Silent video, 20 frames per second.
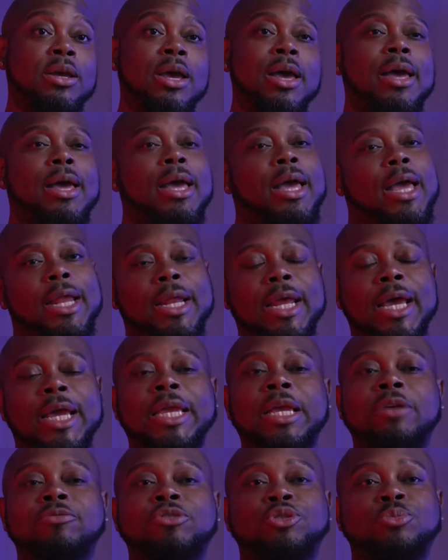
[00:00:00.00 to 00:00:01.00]
and that
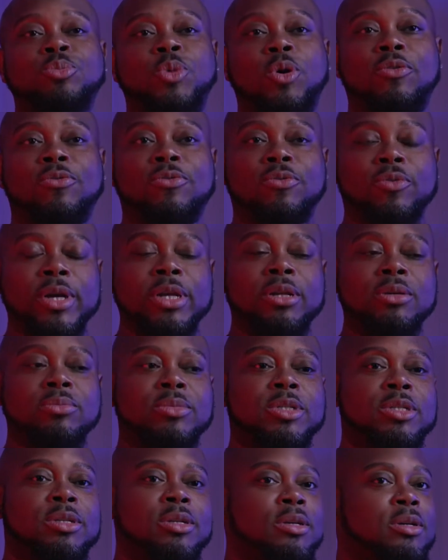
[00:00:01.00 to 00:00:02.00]
gives you more freedom
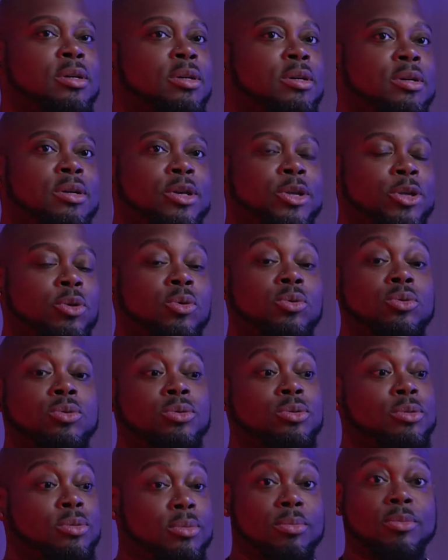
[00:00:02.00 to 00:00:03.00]
to use
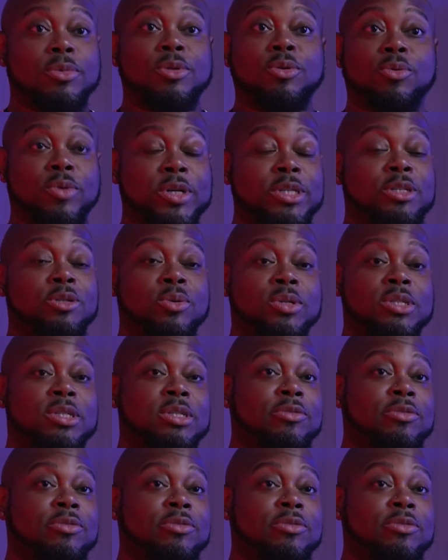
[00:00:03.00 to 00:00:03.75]
the resources.